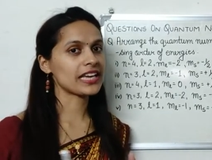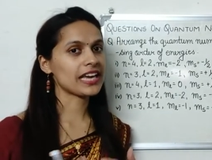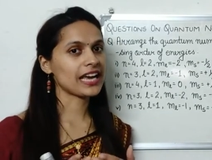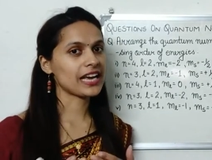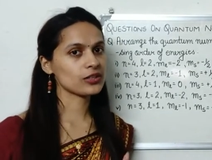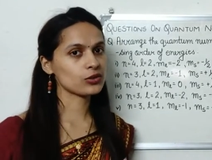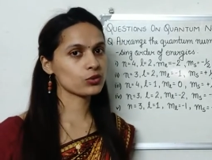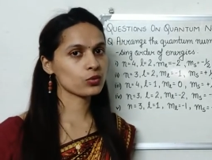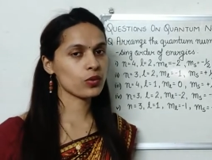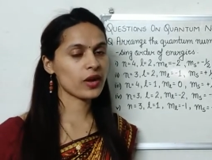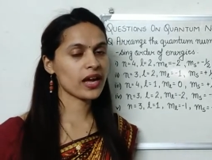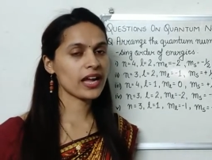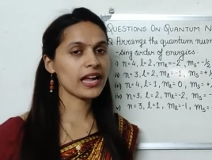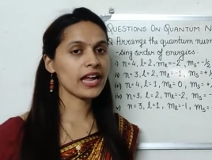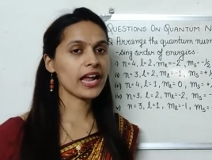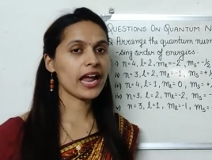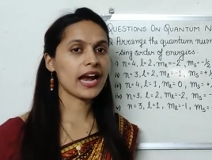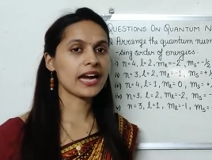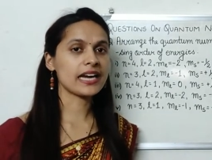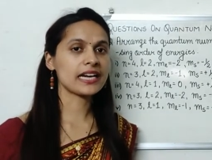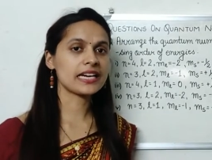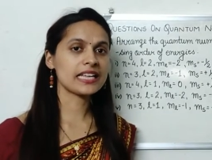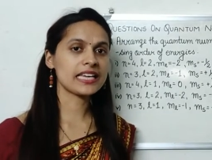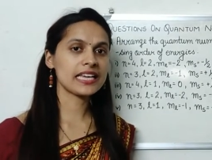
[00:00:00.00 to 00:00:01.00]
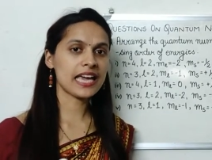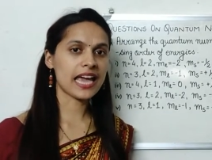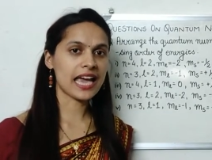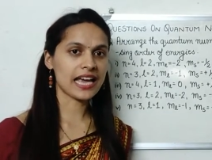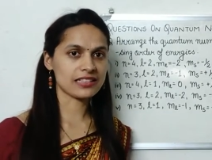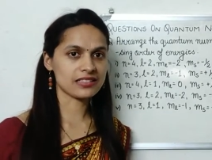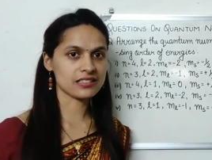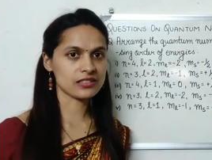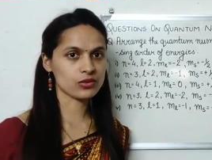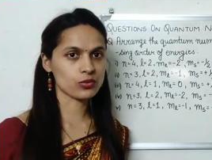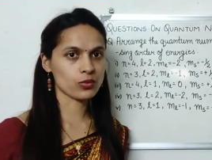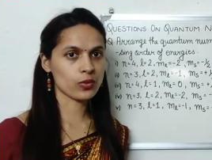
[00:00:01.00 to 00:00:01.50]
dxy and
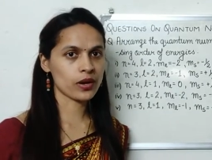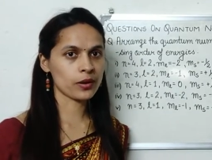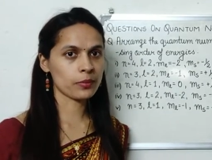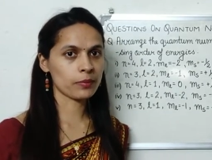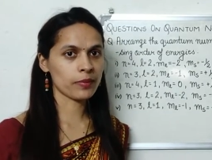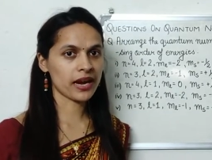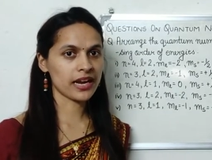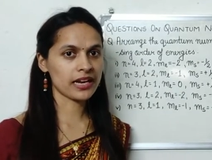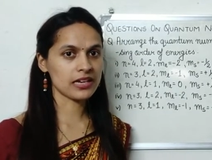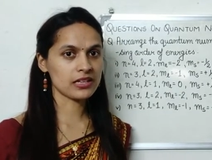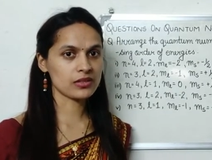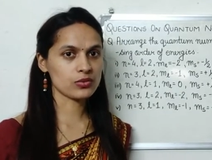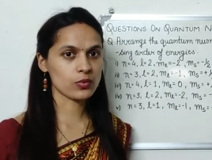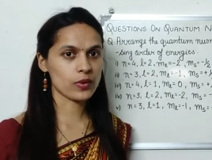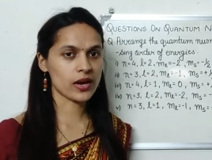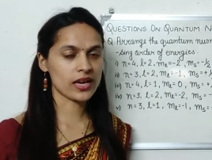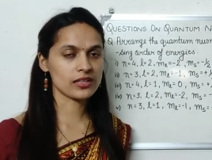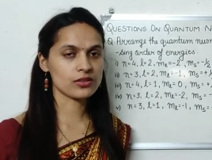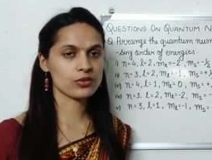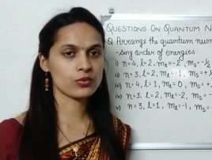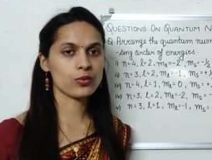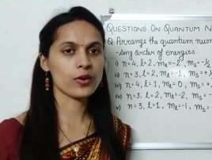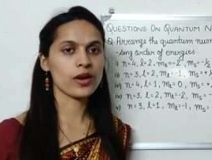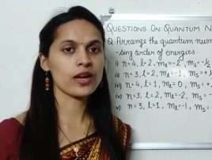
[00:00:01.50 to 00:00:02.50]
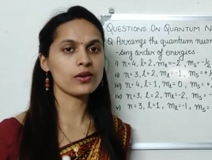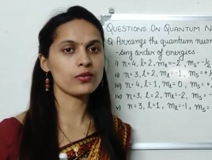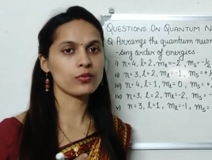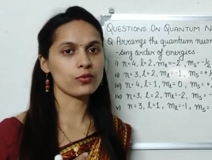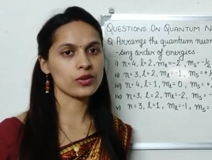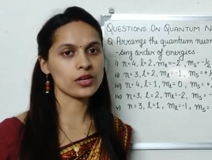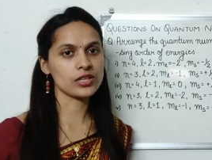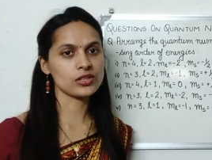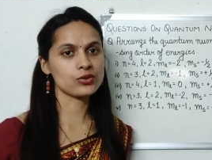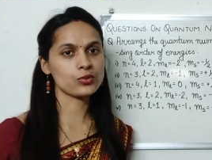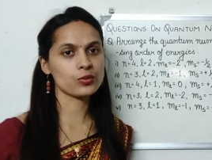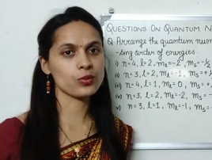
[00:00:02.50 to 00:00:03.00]
dx square minus y square,
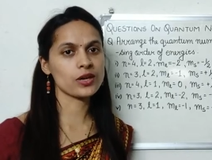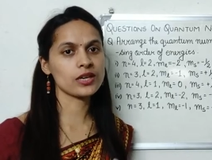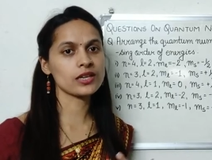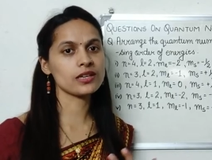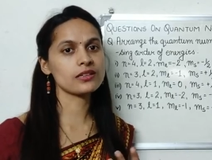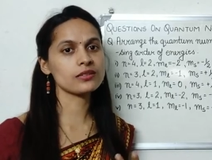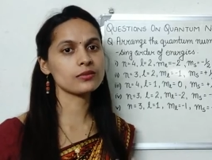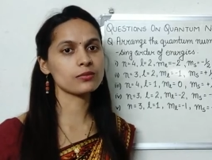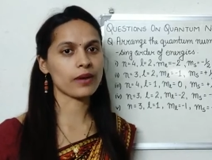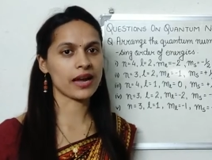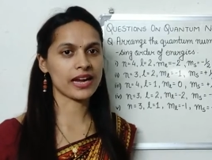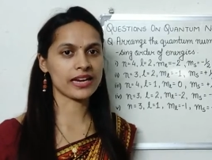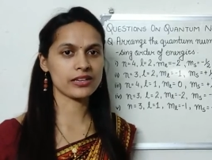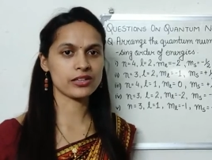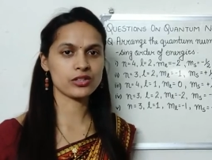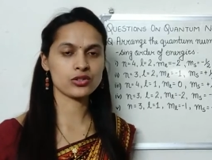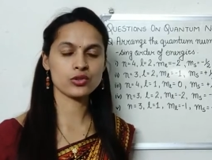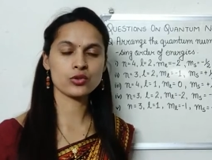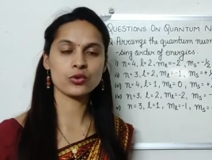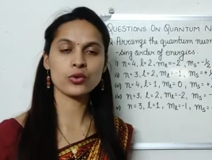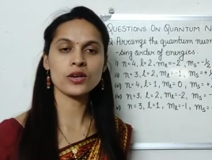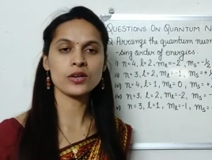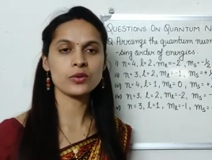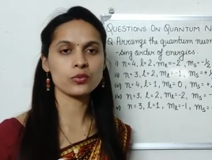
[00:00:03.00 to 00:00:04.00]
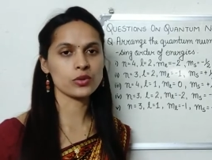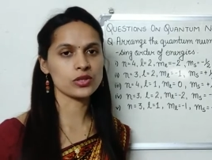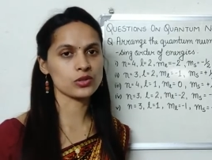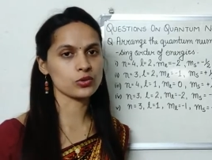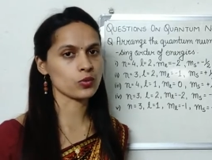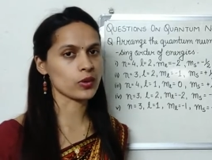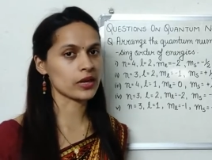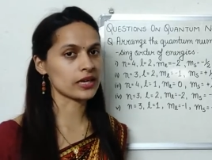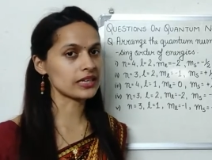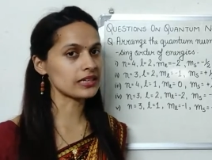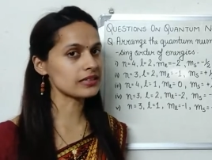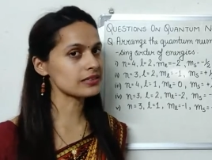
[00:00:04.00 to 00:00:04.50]
which one is minus 2 and
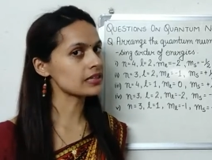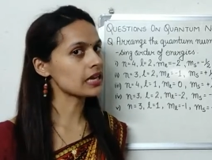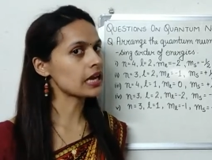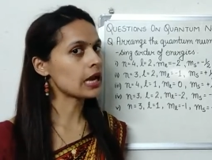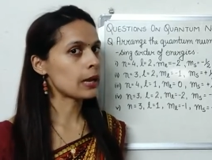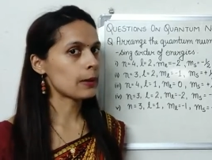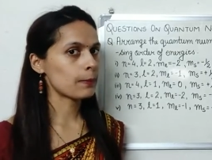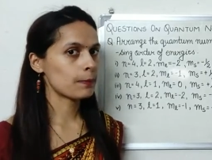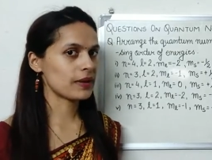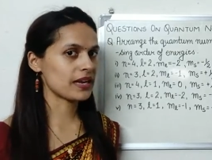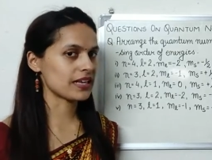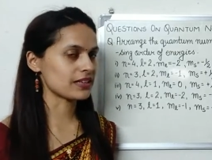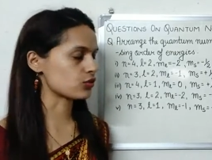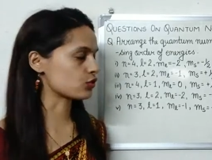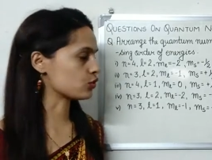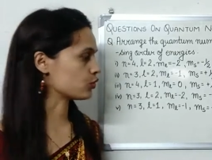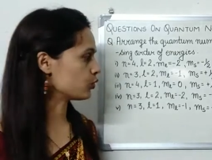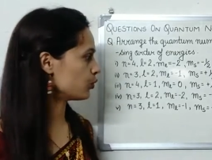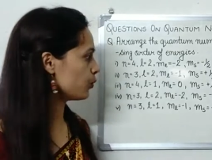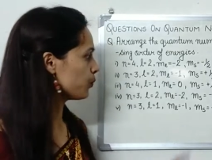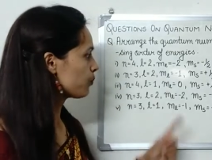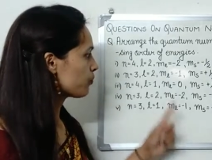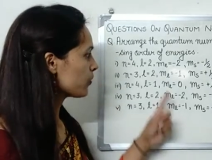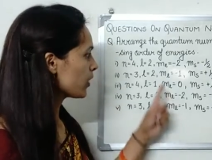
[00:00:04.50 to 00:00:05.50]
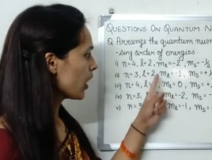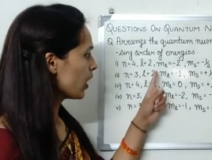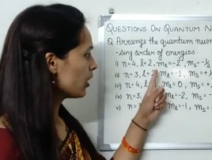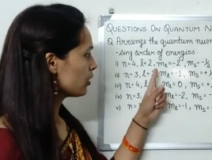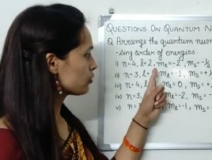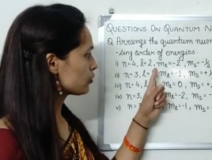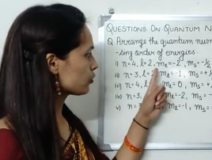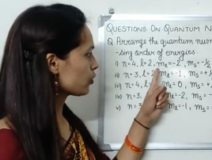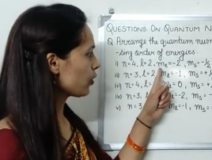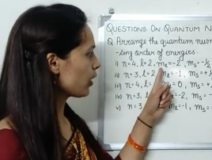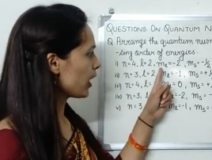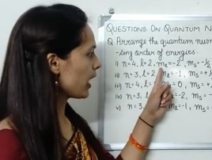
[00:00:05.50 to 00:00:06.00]
which one is plus 2.
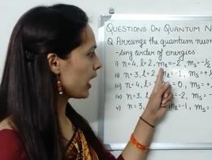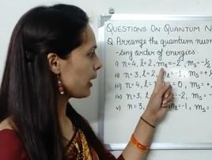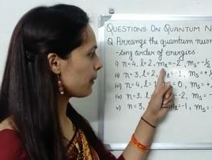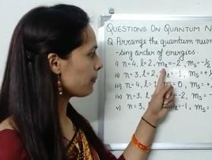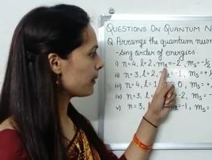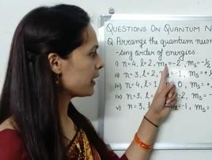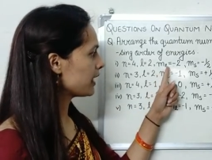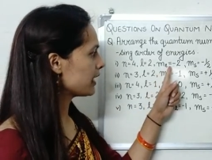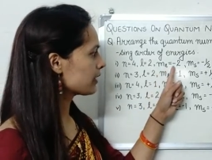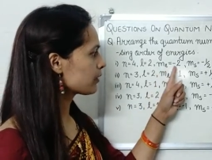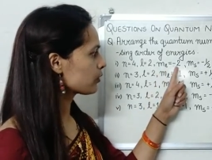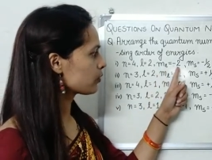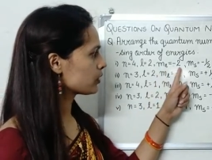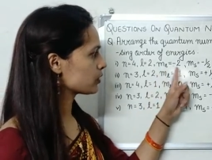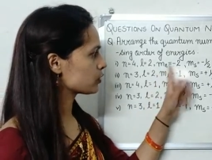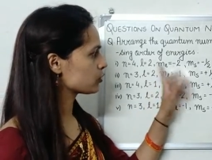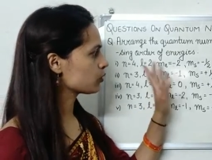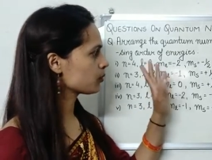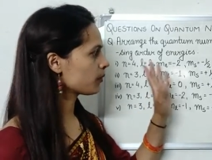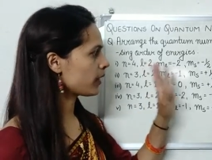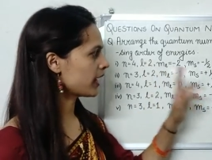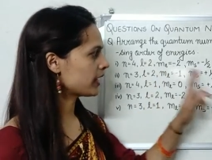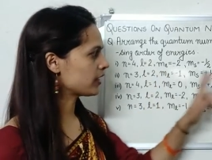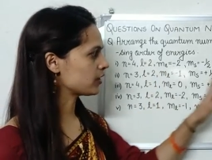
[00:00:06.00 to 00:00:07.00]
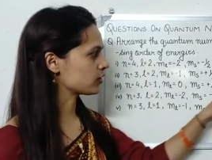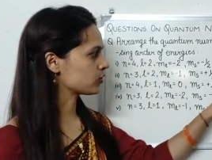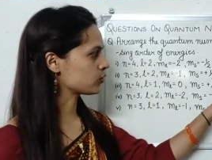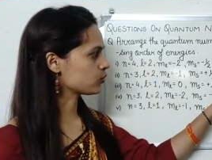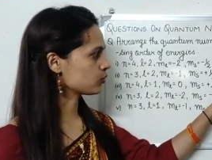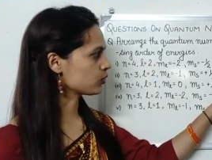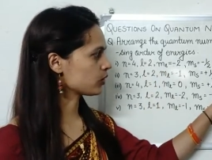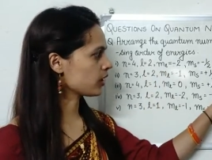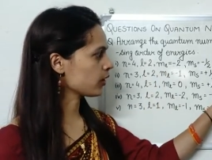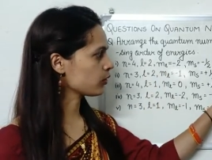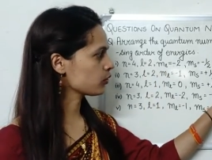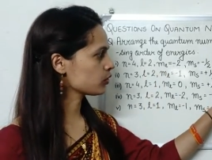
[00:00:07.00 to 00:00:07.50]
So ml equals to minus
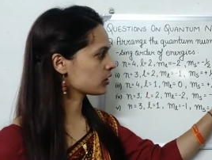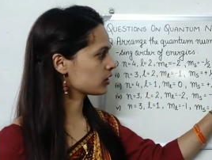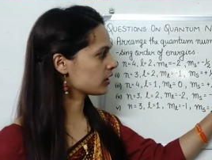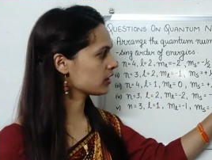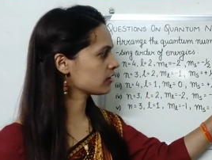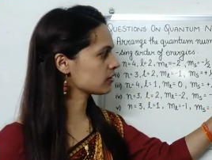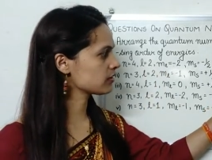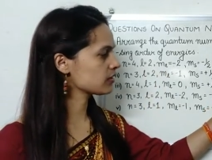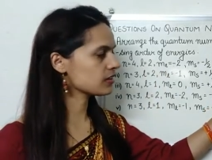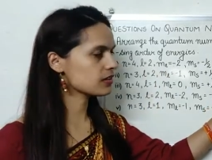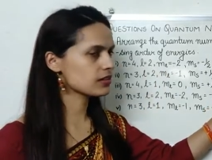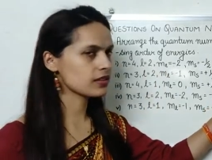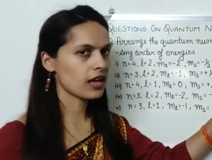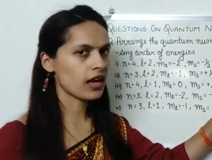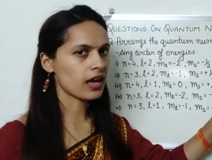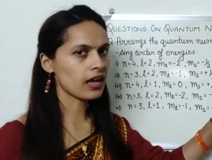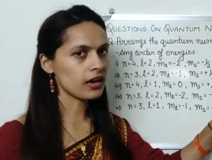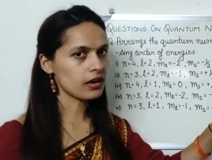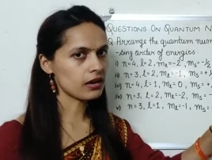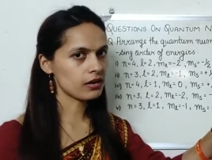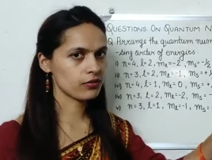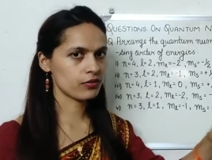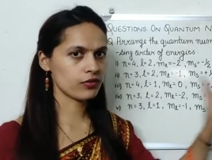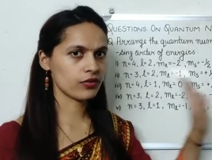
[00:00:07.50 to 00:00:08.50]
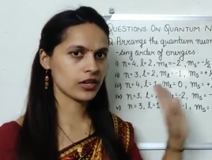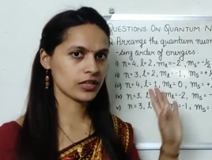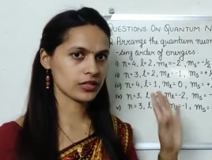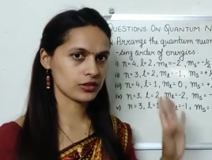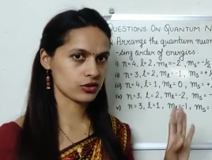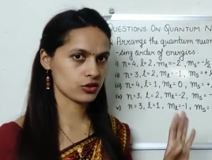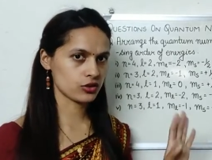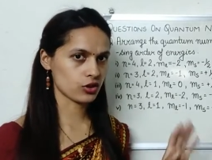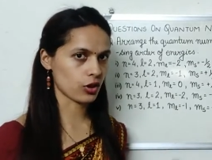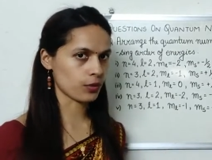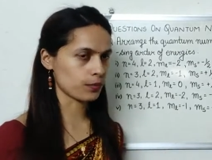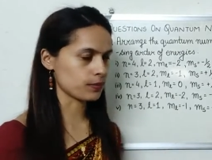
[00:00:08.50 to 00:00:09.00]
2. Now this is our
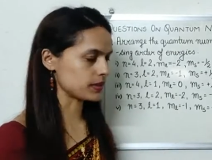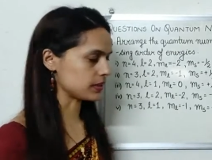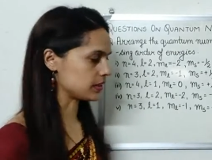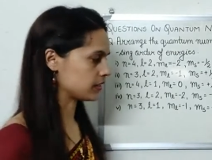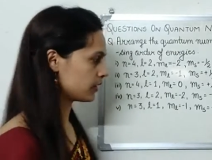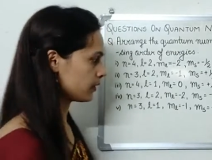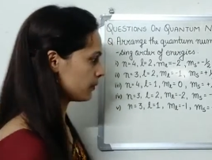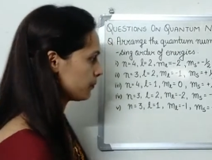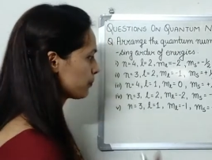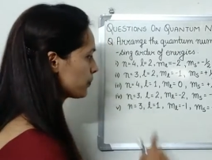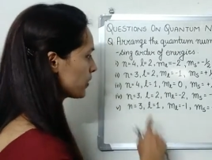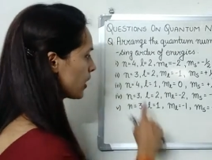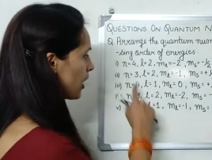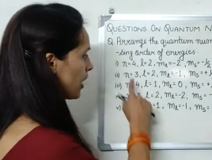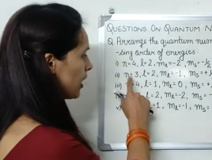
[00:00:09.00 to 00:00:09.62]
first orbital.